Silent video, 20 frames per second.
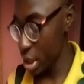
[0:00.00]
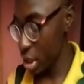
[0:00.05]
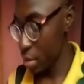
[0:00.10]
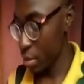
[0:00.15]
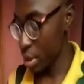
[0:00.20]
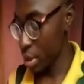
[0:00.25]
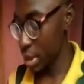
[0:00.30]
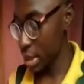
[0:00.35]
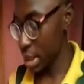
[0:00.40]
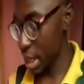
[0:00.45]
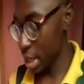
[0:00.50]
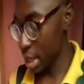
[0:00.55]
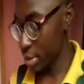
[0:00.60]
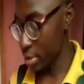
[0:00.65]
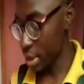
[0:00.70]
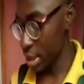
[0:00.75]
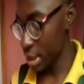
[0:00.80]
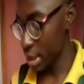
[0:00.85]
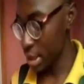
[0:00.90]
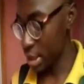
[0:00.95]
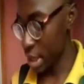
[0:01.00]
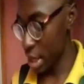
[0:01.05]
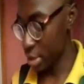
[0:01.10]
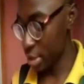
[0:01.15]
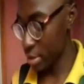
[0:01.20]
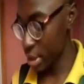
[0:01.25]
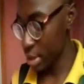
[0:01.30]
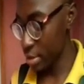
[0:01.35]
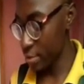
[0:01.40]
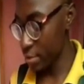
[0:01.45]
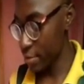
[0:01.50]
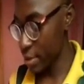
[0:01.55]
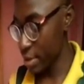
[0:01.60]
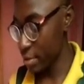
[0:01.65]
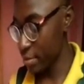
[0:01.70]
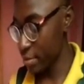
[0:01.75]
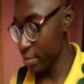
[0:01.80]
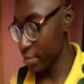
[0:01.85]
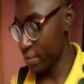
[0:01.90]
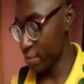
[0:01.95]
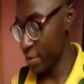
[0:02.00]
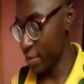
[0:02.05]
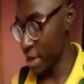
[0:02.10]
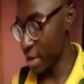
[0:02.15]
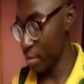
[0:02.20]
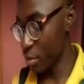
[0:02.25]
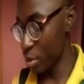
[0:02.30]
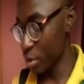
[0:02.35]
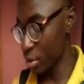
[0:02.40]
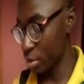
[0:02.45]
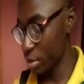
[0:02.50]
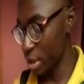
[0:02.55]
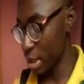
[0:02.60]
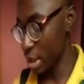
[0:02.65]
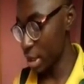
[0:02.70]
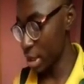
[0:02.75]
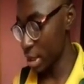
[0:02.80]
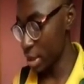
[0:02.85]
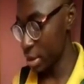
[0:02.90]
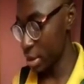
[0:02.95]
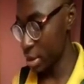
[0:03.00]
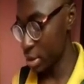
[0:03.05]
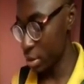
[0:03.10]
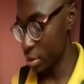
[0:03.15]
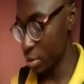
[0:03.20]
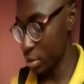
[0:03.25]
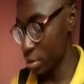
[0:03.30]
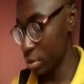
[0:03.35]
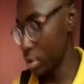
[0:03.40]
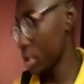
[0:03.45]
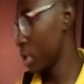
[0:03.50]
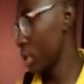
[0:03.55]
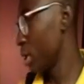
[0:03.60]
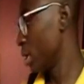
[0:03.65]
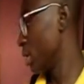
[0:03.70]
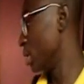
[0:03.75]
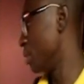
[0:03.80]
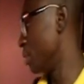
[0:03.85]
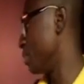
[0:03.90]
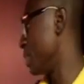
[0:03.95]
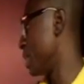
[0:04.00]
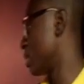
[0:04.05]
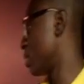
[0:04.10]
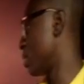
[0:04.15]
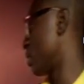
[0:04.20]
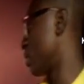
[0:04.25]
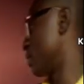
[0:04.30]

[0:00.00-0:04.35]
but it's actually very much related to the mean of